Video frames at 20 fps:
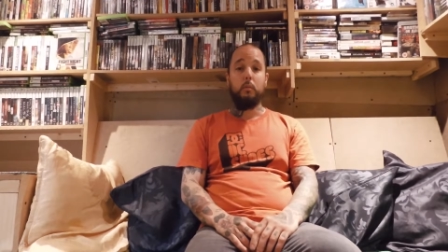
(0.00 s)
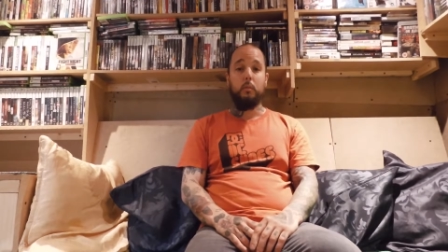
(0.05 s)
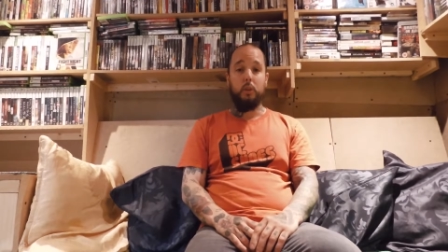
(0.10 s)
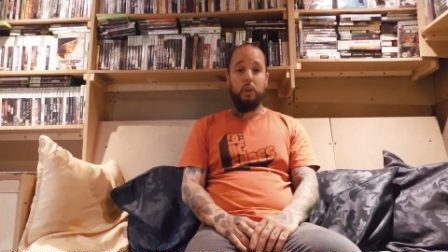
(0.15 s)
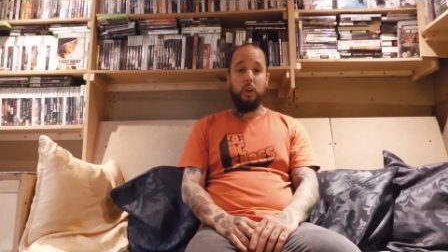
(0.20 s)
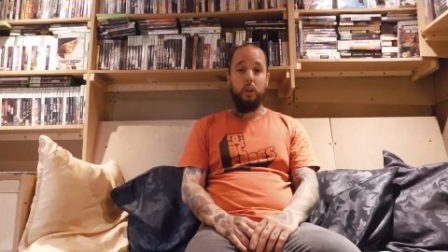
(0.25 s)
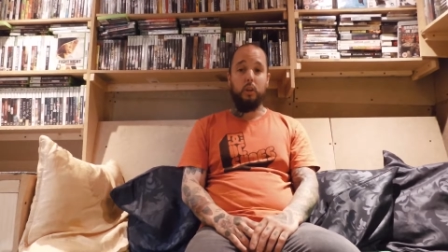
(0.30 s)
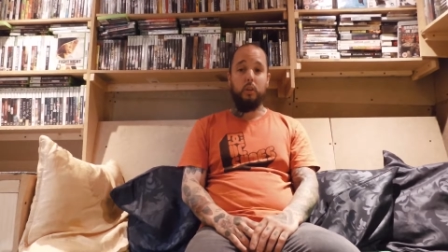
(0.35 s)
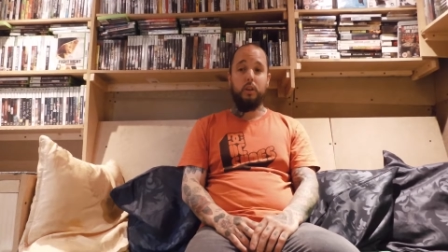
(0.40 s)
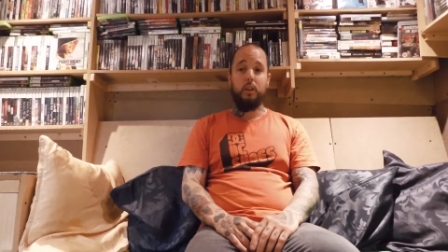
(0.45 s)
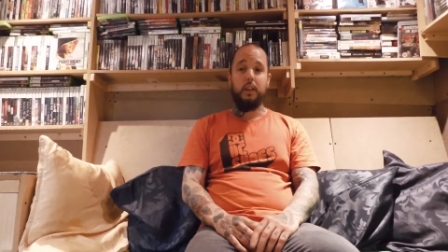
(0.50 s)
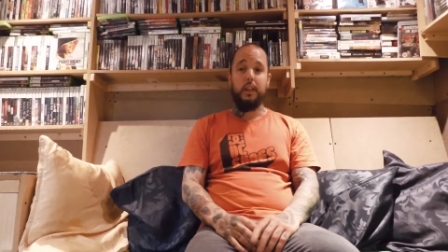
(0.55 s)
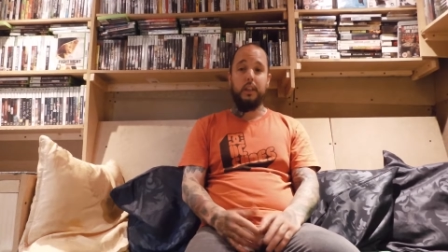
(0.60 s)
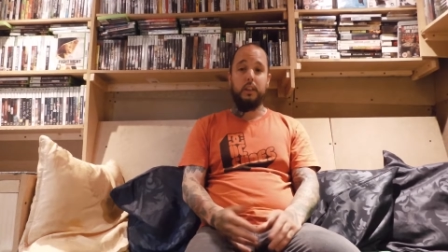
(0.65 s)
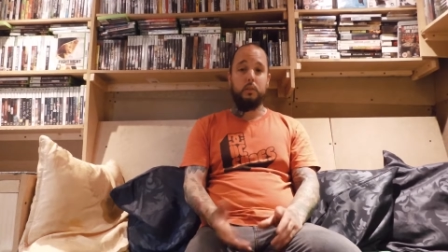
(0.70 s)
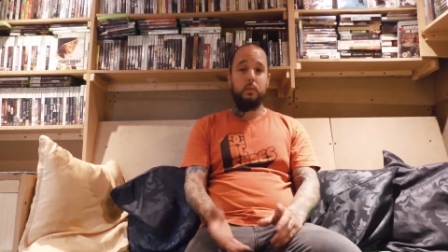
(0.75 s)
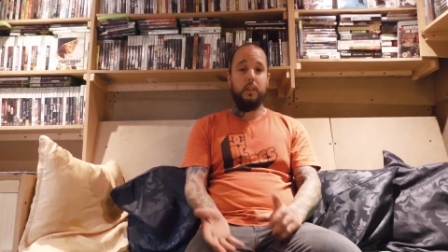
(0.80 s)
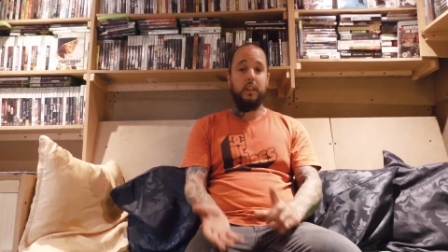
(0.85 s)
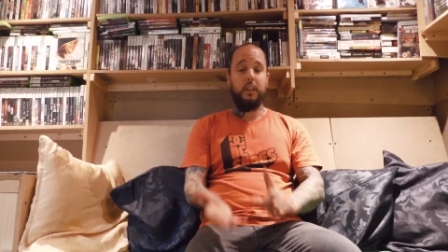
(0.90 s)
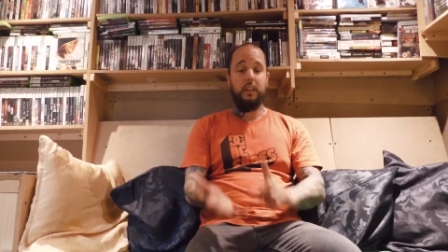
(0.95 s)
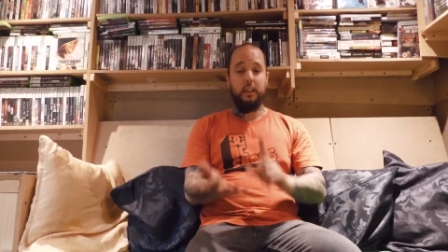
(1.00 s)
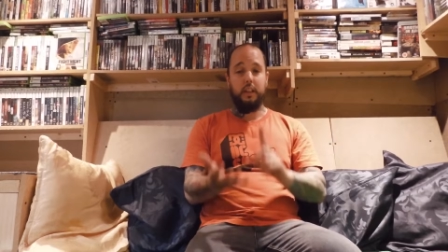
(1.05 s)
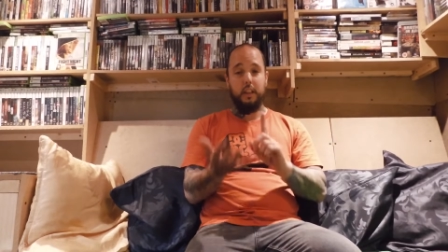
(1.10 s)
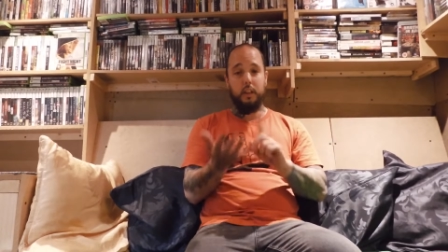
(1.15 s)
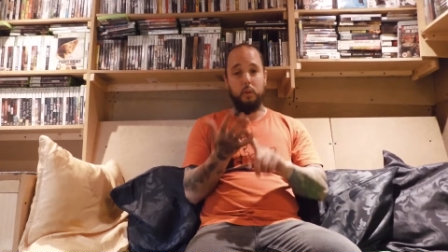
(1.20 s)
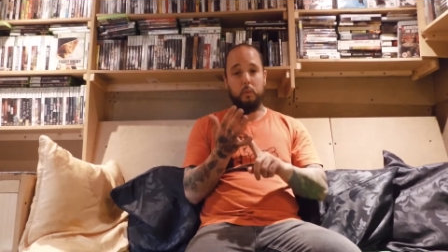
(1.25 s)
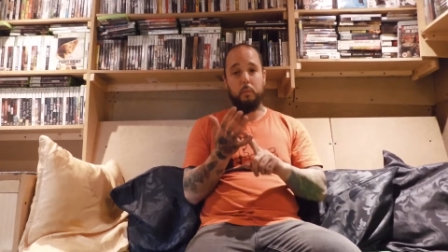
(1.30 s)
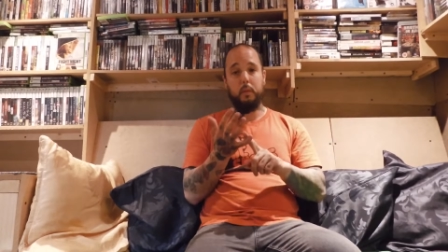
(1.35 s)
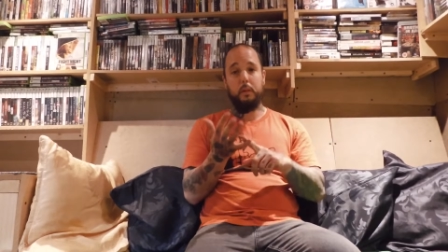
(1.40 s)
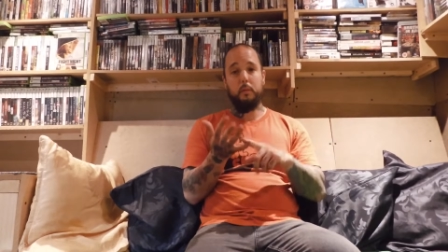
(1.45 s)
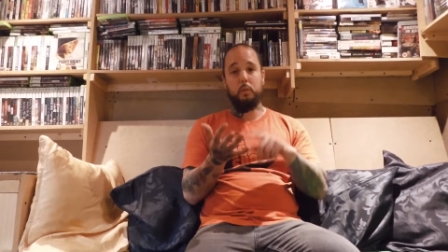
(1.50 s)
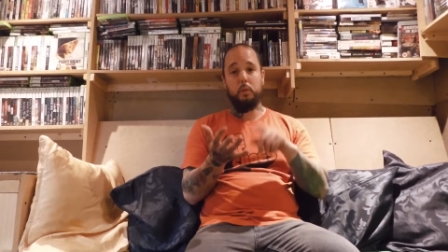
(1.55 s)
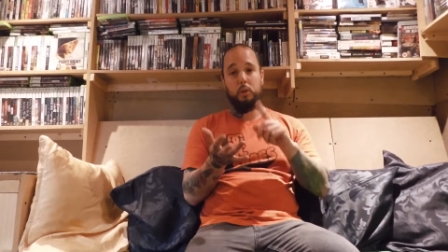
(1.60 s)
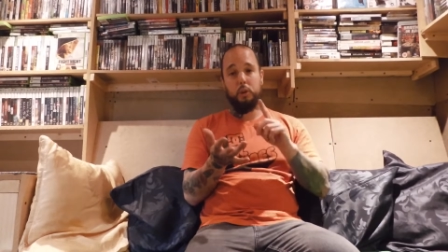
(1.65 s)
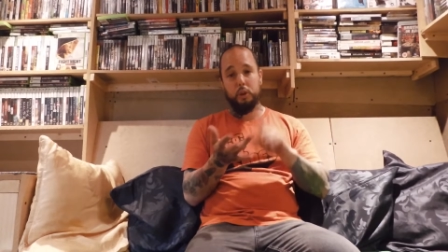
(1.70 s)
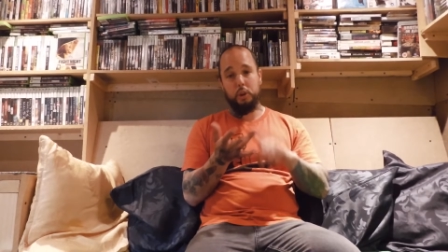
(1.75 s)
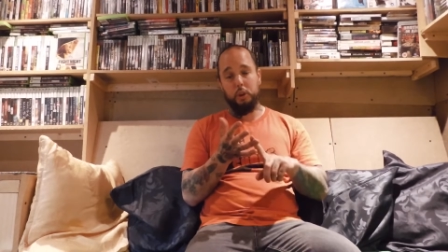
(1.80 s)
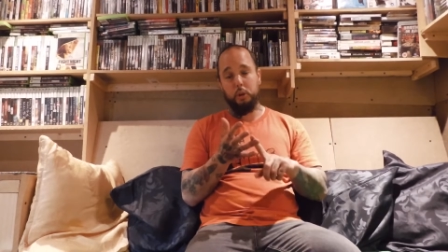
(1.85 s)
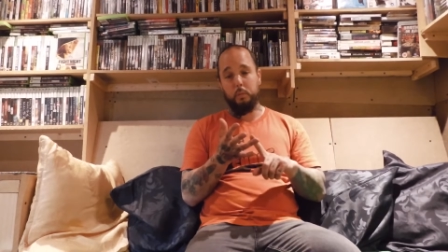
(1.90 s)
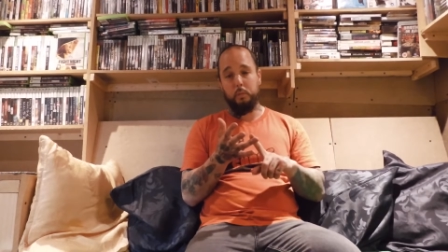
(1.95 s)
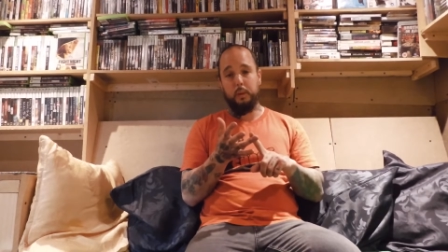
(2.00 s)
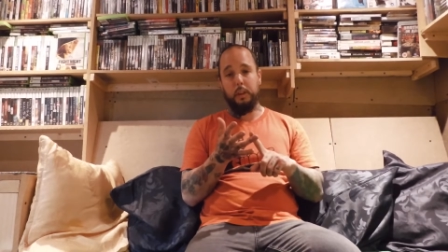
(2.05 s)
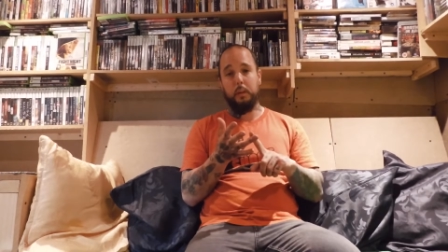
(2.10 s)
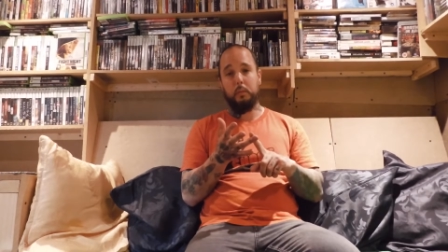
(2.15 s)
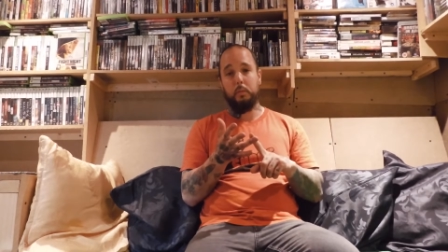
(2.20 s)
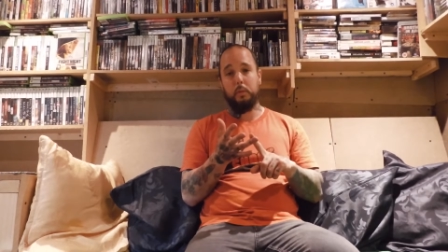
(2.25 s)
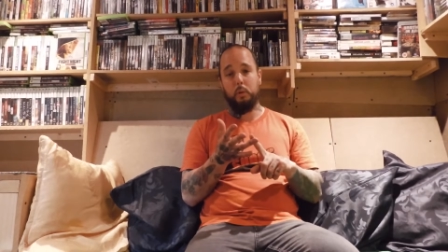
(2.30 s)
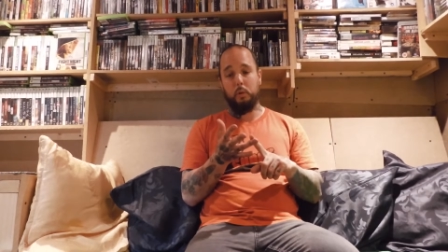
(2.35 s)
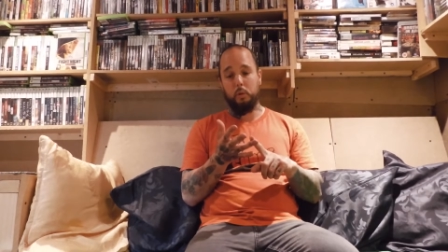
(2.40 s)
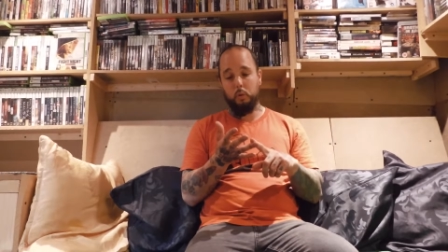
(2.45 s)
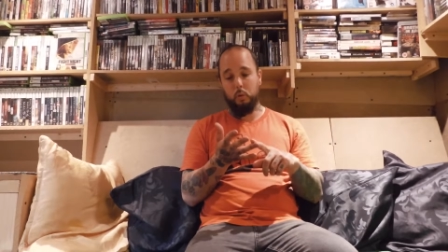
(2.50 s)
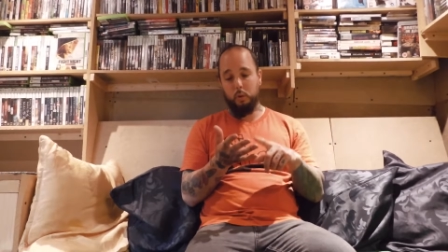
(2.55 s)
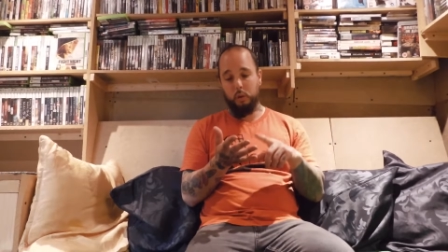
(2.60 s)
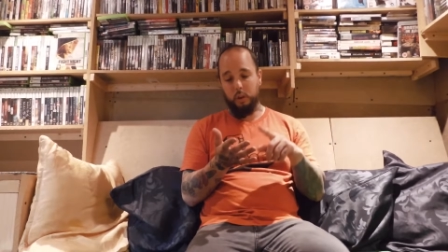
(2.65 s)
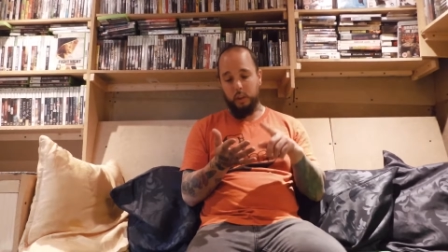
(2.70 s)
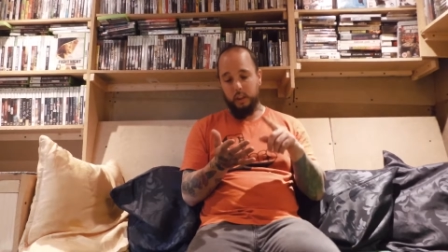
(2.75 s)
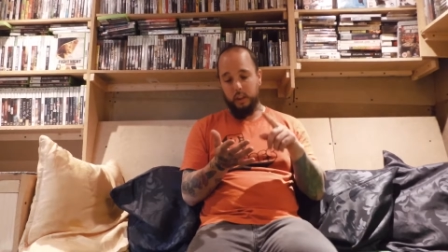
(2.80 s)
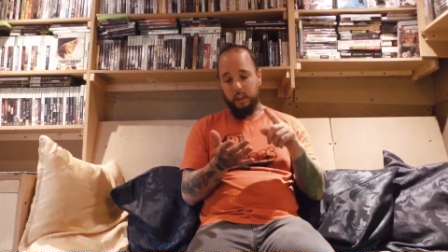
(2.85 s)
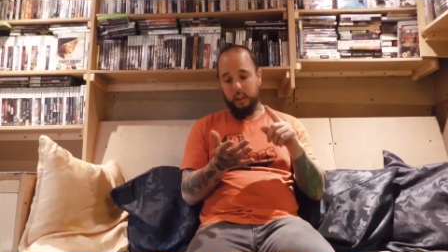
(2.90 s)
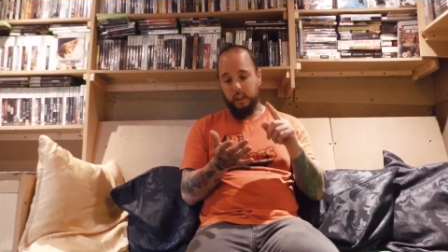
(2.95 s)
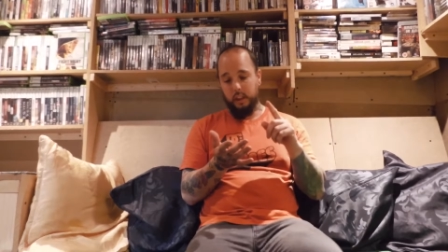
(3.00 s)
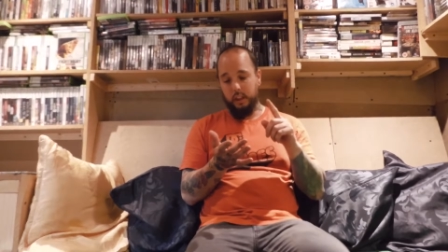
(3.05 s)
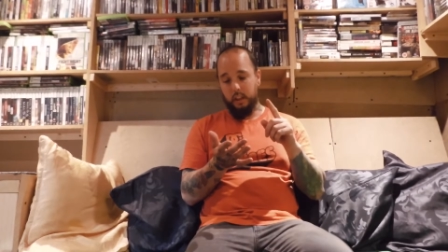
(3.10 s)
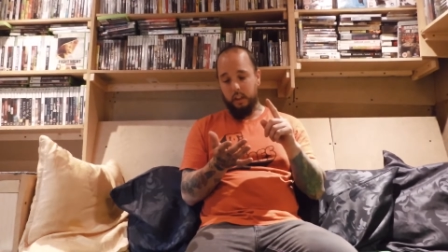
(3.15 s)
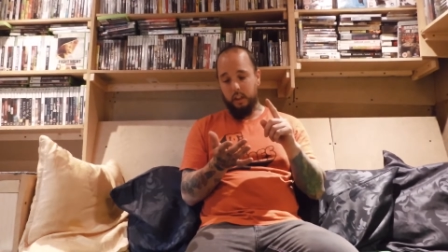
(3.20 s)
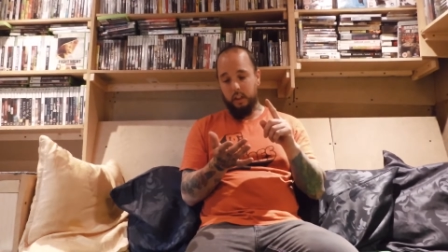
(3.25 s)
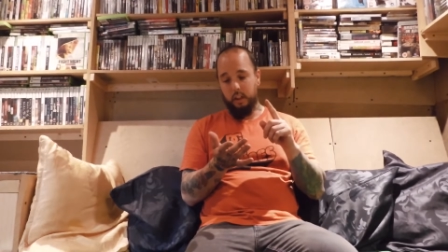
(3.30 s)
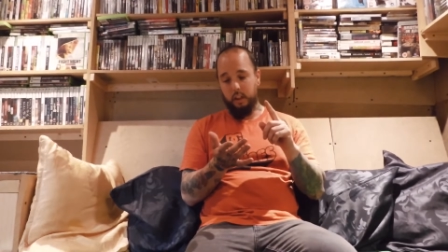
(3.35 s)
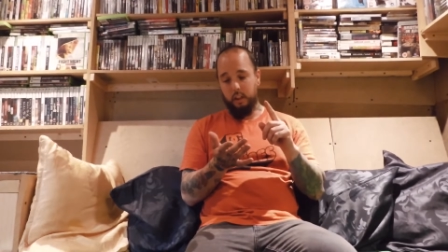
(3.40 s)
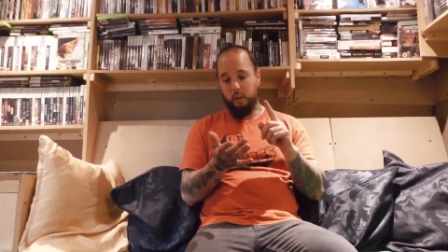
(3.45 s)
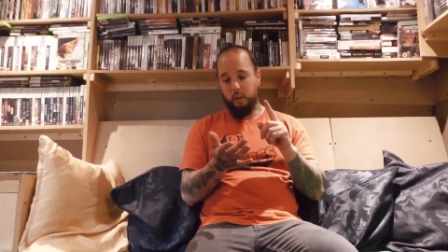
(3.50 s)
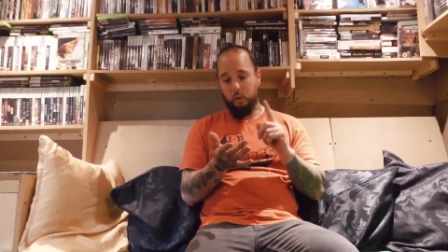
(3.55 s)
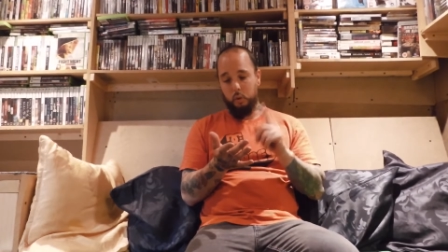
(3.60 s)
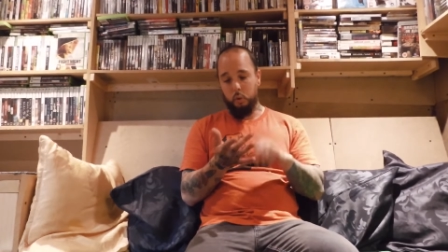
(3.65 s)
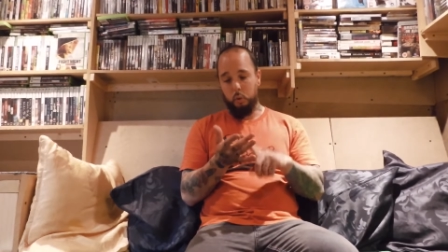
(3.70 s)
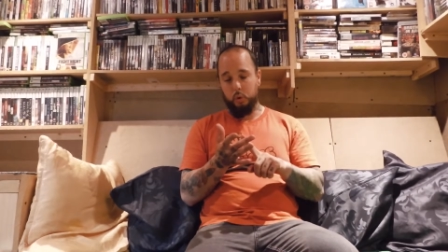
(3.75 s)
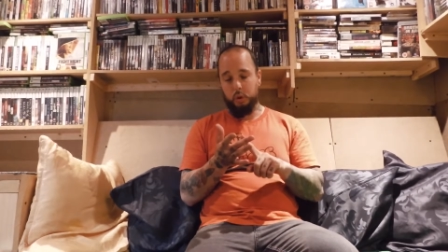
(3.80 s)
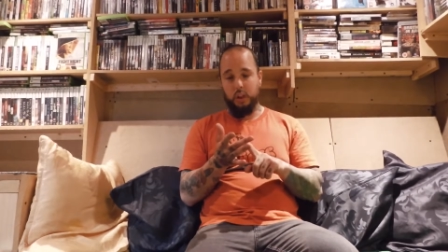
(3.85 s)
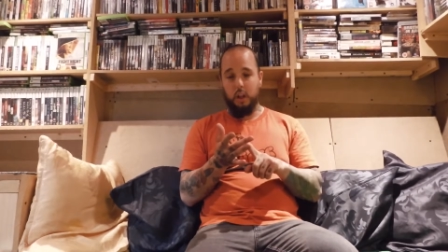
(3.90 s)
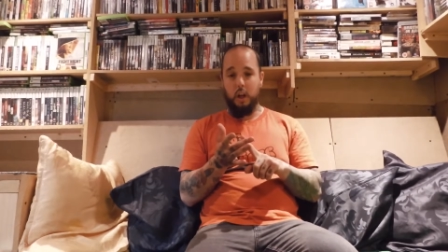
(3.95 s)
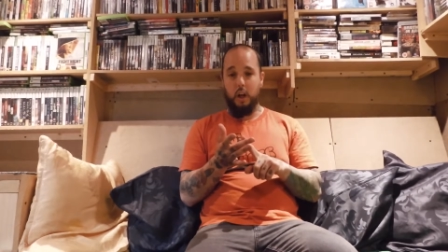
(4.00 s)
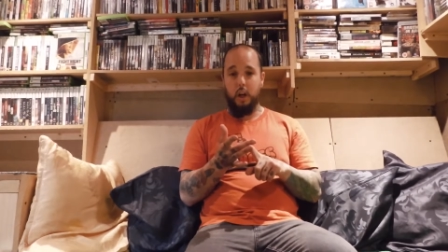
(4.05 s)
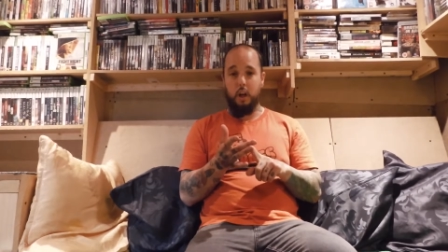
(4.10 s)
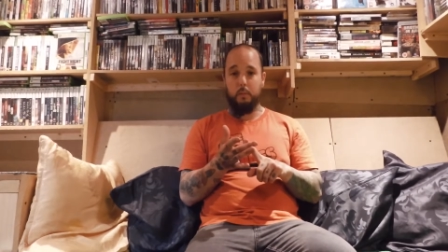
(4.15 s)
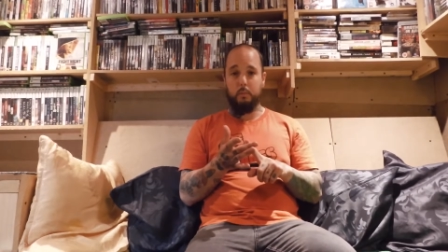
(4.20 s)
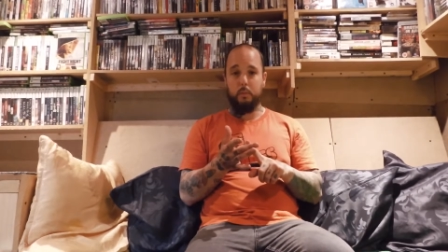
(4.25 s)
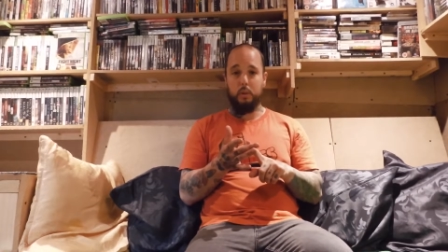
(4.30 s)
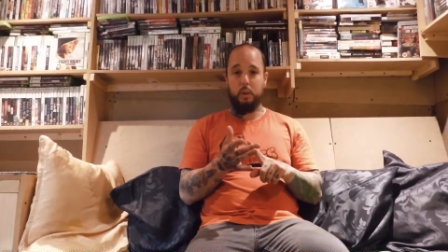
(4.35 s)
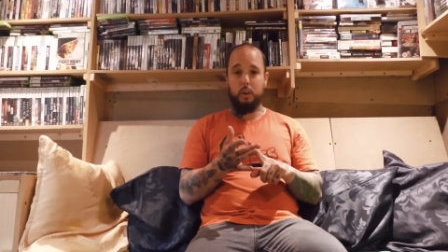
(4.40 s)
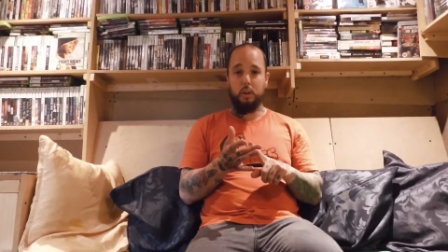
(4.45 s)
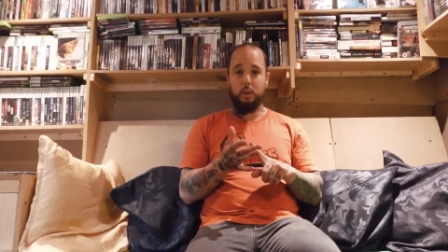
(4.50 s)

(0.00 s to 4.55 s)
You know, games where you go kill people, shoot people, you know, cause harm.